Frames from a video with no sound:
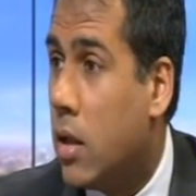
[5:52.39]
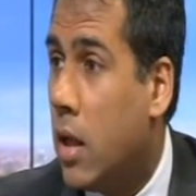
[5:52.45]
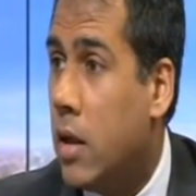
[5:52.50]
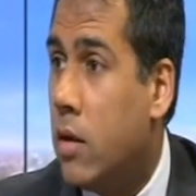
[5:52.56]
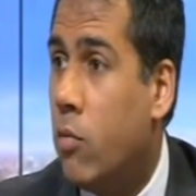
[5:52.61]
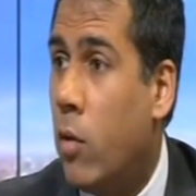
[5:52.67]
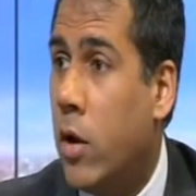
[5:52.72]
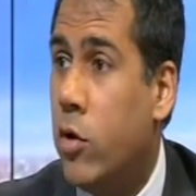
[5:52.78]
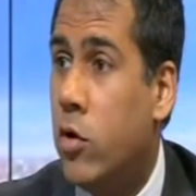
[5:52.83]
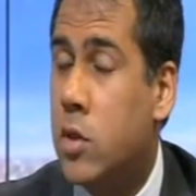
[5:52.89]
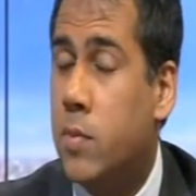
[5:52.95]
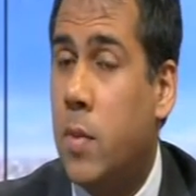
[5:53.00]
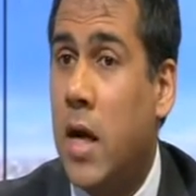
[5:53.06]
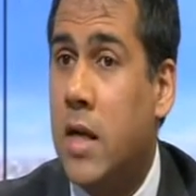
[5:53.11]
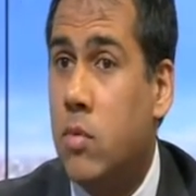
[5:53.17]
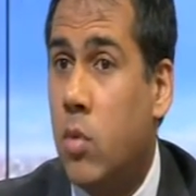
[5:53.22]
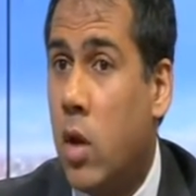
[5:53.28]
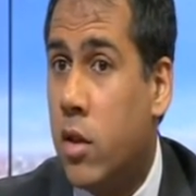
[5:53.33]
And when you
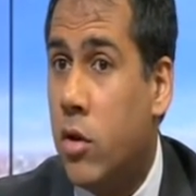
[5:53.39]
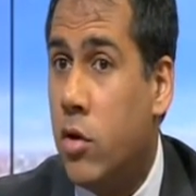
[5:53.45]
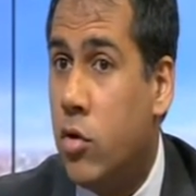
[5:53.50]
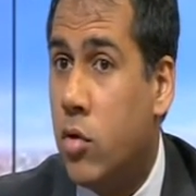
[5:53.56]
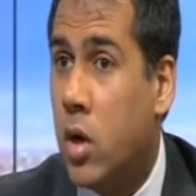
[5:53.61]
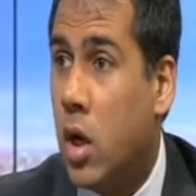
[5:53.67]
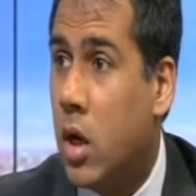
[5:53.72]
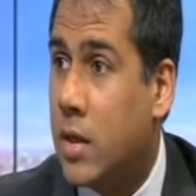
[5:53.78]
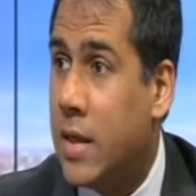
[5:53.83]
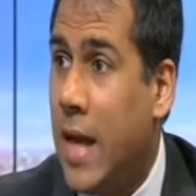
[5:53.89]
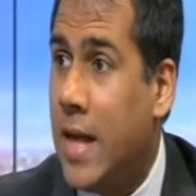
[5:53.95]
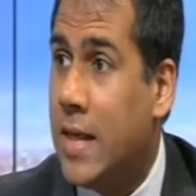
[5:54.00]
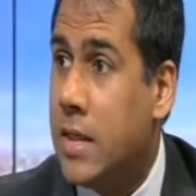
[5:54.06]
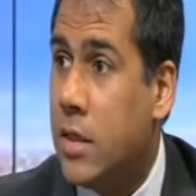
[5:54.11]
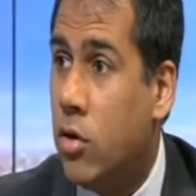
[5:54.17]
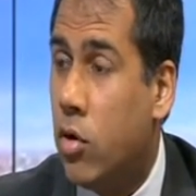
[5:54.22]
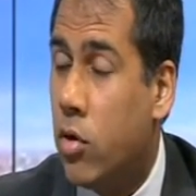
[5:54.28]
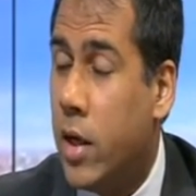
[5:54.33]
aspire to wealth and you can't get
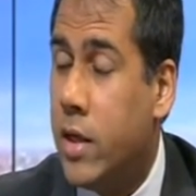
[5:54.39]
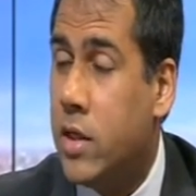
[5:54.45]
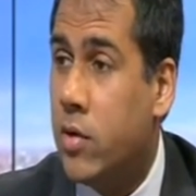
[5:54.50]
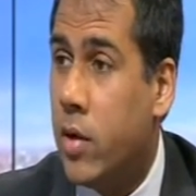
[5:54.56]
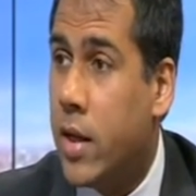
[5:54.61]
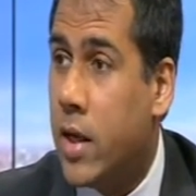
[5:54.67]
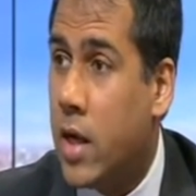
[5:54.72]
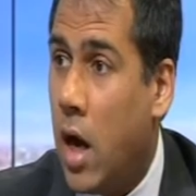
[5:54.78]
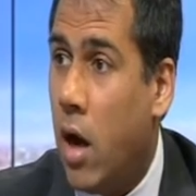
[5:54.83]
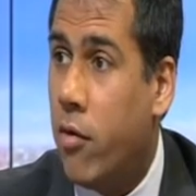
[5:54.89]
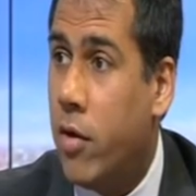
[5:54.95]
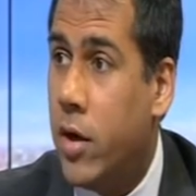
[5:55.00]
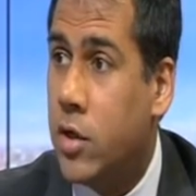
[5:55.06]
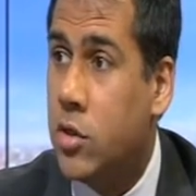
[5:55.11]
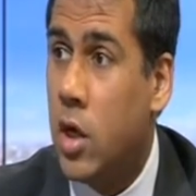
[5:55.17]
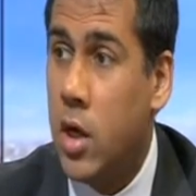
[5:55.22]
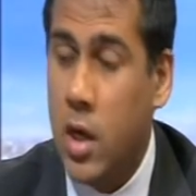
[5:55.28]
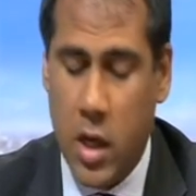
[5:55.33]
it, you're going to
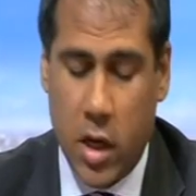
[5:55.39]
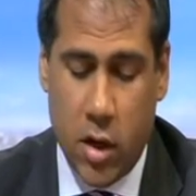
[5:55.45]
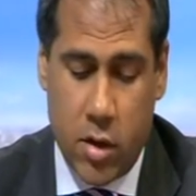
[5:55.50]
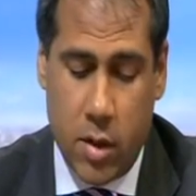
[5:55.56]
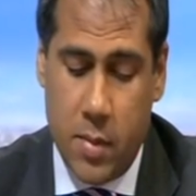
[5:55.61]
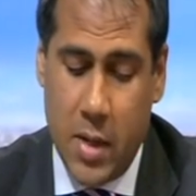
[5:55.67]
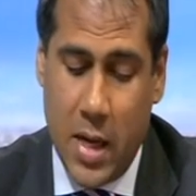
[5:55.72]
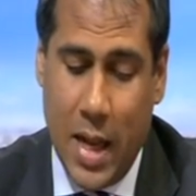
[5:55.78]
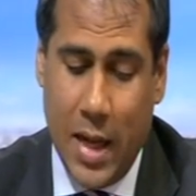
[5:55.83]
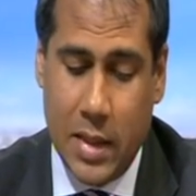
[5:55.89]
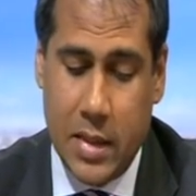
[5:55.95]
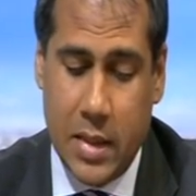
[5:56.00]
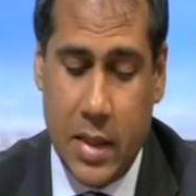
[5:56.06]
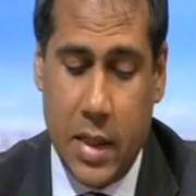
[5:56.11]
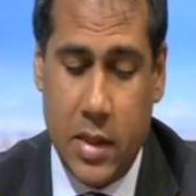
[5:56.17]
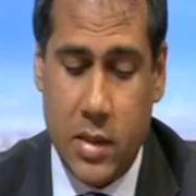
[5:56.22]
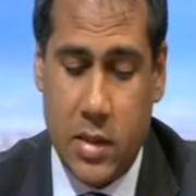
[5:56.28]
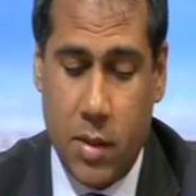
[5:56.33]
encourage
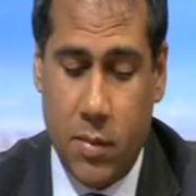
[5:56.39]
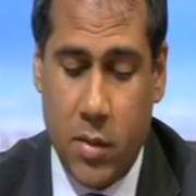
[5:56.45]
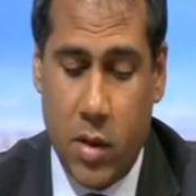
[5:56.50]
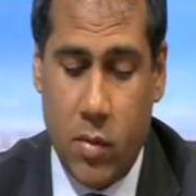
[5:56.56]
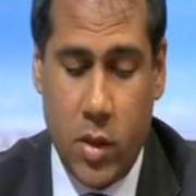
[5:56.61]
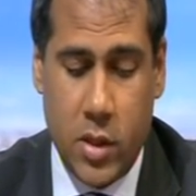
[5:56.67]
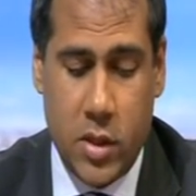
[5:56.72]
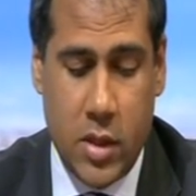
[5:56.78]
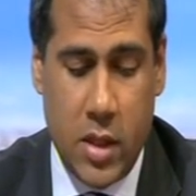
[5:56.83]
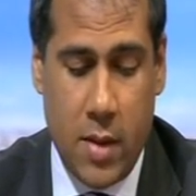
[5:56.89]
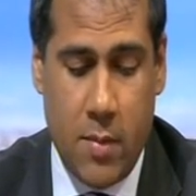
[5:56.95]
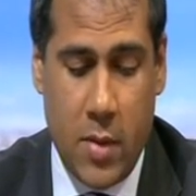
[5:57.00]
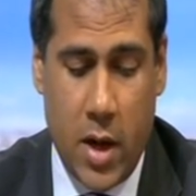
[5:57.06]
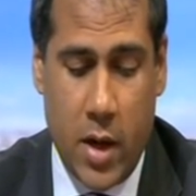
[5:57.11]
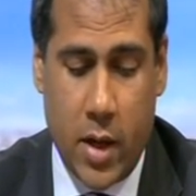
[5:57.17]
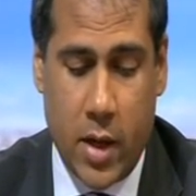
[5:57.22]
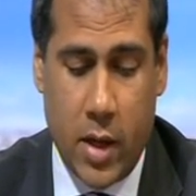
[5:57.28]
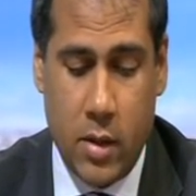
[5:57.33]
criminality. It's something which
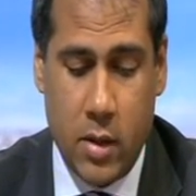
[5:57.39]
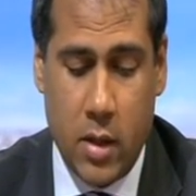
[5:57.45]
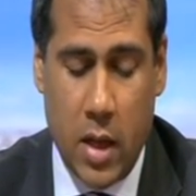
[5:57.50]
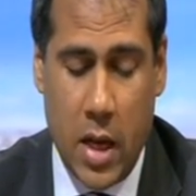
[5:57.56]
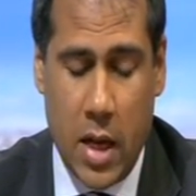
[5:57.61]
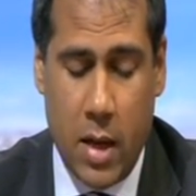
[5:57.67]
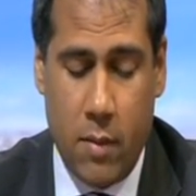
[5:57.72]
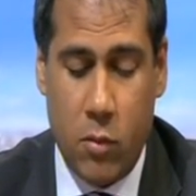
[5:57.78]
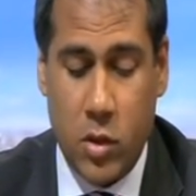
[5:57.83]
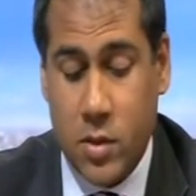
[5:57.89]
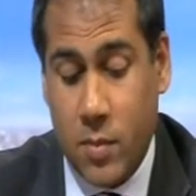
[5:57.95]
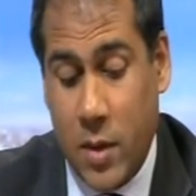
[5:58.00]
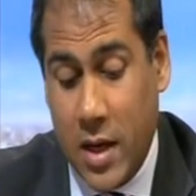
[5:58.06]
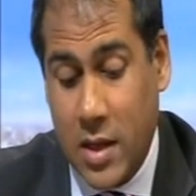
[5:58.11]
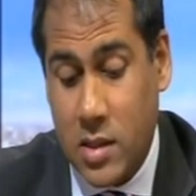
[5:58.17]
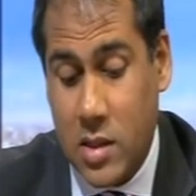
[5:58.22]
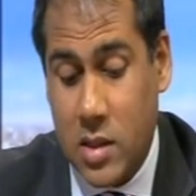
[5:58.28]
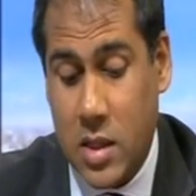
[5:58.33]

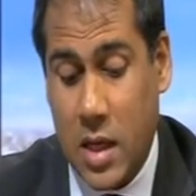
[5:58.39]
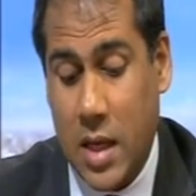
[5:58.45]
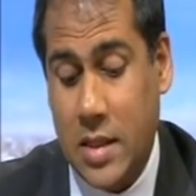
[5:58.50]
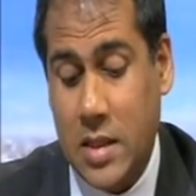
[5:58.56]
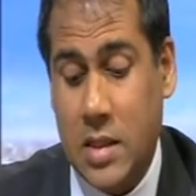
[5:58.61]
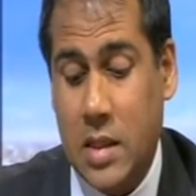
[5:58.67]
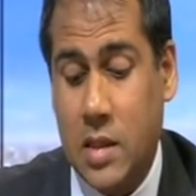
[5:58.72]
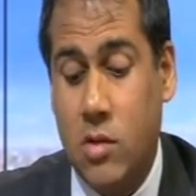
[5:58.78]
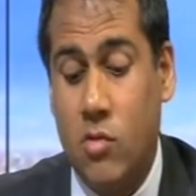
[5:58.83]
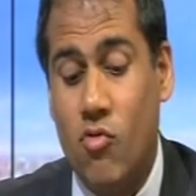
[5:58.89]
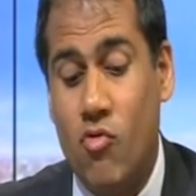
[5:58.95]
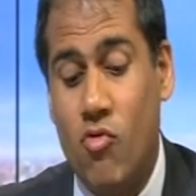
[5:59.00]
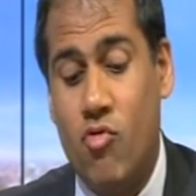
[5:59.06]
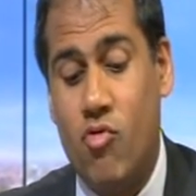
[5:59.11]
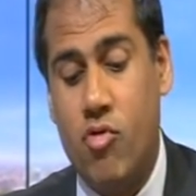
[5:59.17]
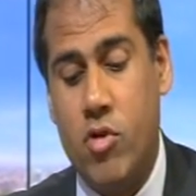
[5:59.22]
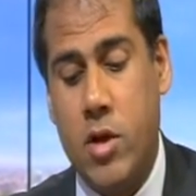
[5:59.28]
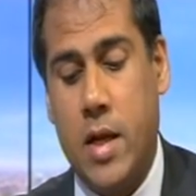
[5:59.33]
American society
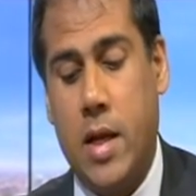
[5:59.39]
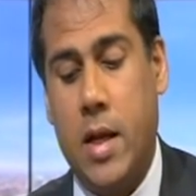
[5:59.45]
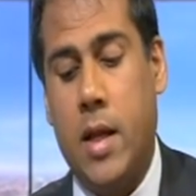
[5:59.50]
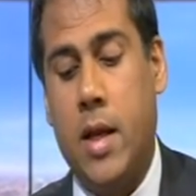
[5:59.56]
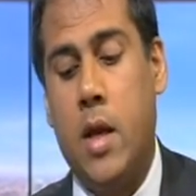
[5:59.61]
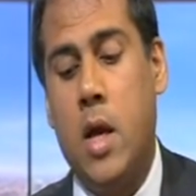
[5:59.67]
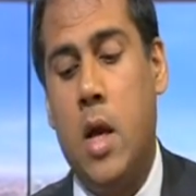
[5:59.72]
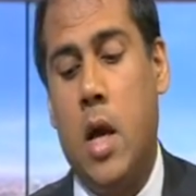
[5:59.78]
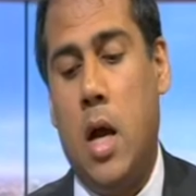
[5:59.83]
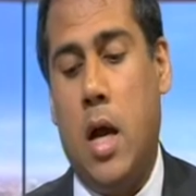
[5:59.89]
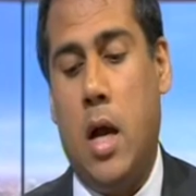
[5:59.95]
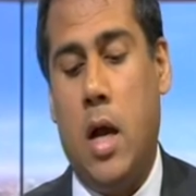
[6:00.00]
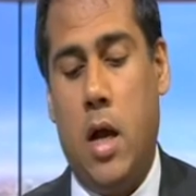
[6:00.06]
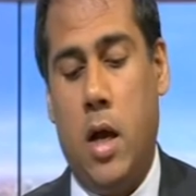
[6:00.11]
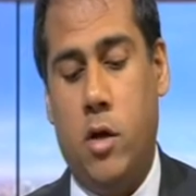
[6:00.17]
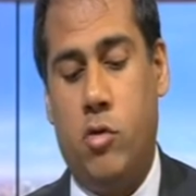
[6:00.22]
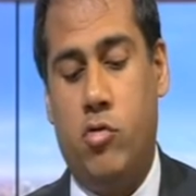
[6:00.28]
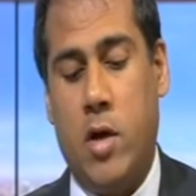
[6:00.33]
doesn't really
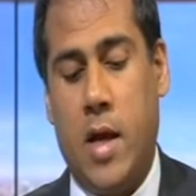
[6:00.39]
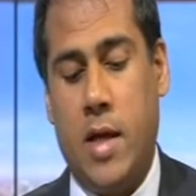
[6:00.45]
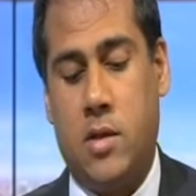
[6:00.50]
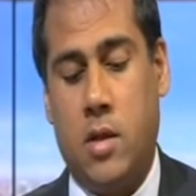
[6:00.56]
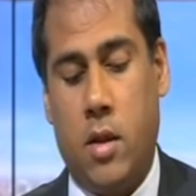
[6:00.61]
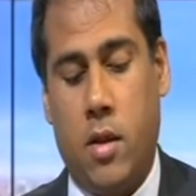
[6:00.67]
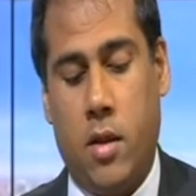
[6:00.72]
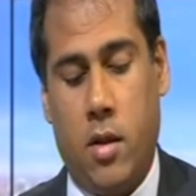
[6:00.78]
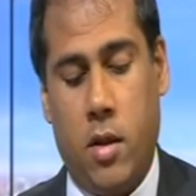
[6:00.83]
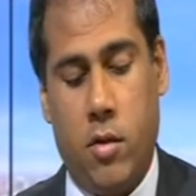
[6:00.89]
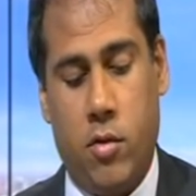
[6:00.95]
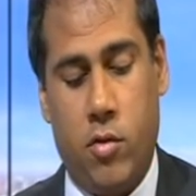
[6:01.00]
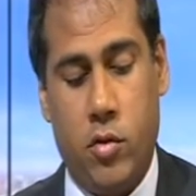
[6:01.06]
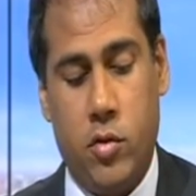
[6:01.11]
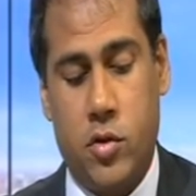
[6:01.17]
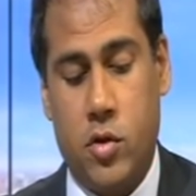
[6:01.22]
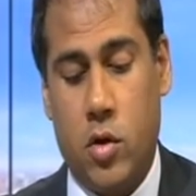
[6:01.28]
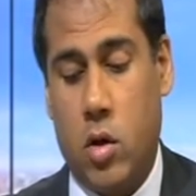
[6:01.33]
address other than
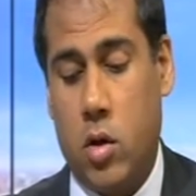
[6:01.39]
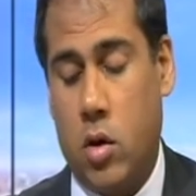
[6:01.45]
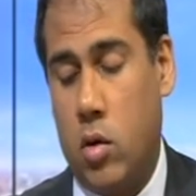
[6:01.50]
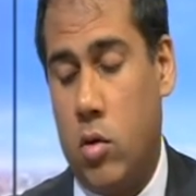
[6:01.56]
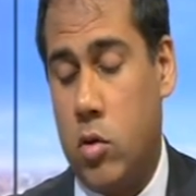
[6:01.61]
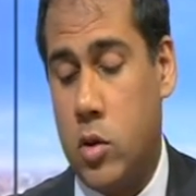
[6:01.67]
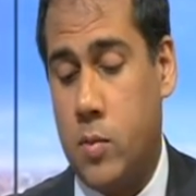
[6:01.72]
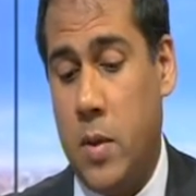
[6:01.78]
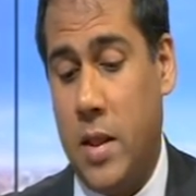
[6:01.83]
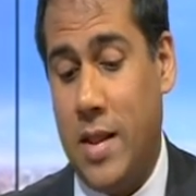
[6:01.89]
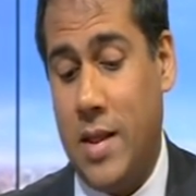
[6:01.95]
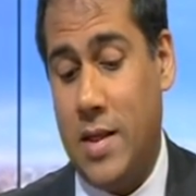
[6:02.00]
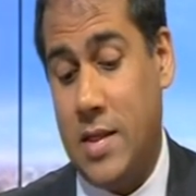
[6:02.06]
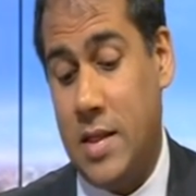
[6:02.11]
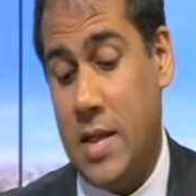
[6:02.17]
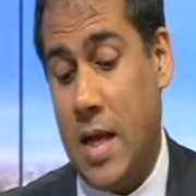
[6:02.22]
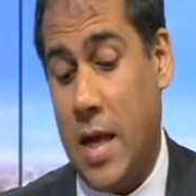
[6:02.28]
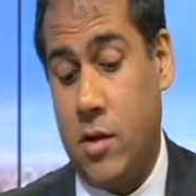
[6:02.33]
through stronger laws. But
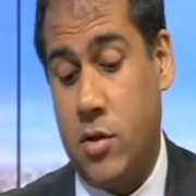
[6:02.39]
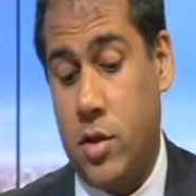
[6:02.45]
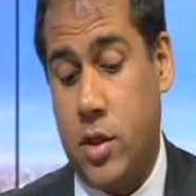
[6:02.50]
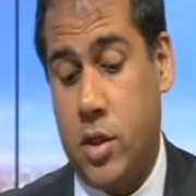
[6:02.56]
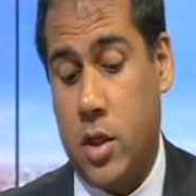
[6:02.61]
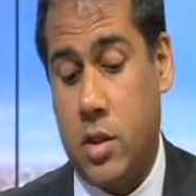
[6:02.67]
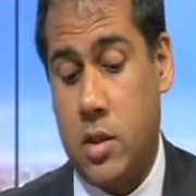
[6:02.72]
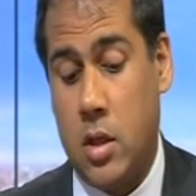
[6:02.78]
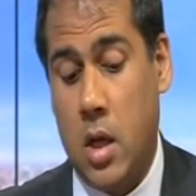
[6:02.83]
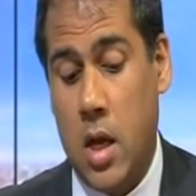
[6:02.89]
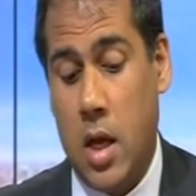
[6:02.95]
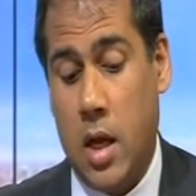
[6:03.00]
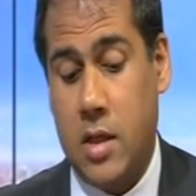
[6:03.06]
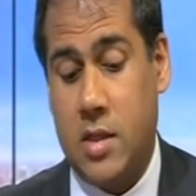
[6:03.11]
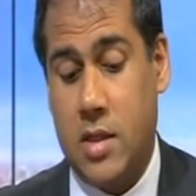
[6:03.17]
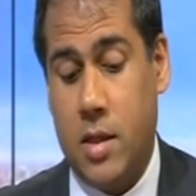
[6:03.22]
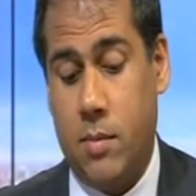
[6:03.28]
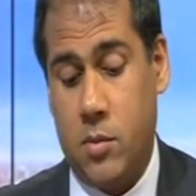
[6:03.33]
this is actually just
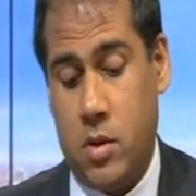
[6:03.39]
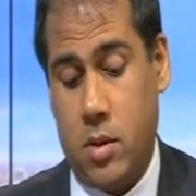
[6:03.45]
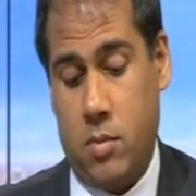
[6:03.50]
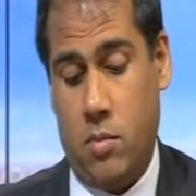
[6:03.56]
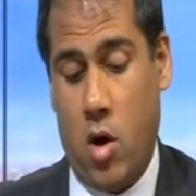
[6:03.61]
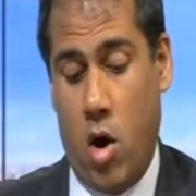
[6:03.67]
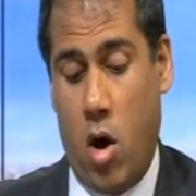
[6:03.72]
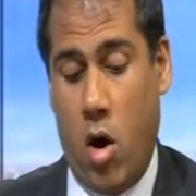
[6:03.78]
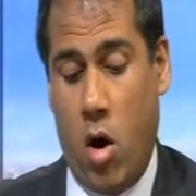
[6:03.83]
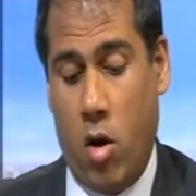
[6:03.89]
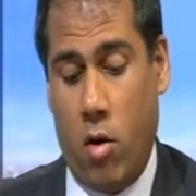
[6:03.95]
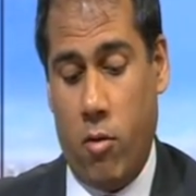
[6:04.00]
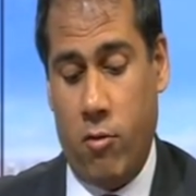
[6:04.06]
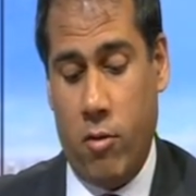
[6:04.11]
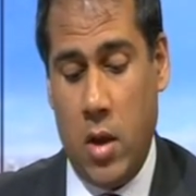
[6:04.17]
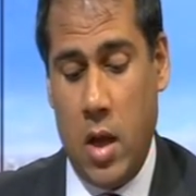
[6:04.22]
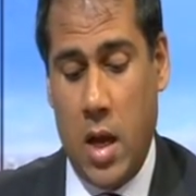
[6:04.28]
a symptom of